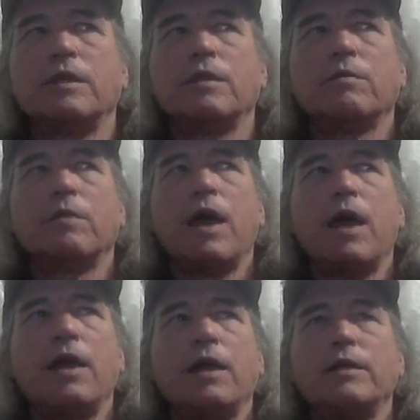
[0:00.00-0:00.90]
They don't
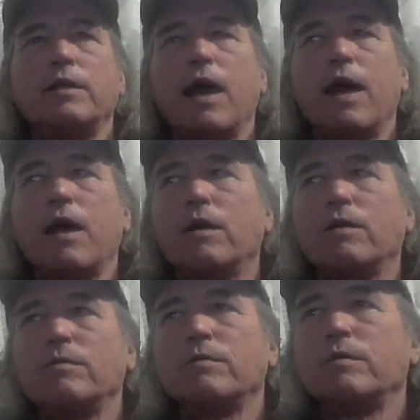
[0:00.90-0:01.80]
hang
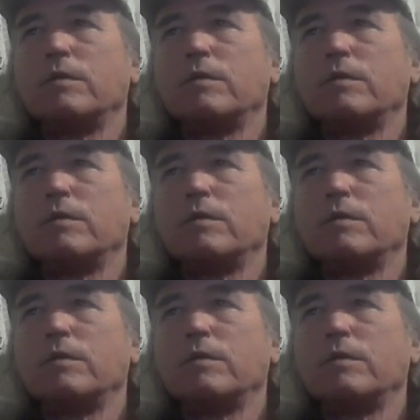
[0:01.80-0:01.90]
down.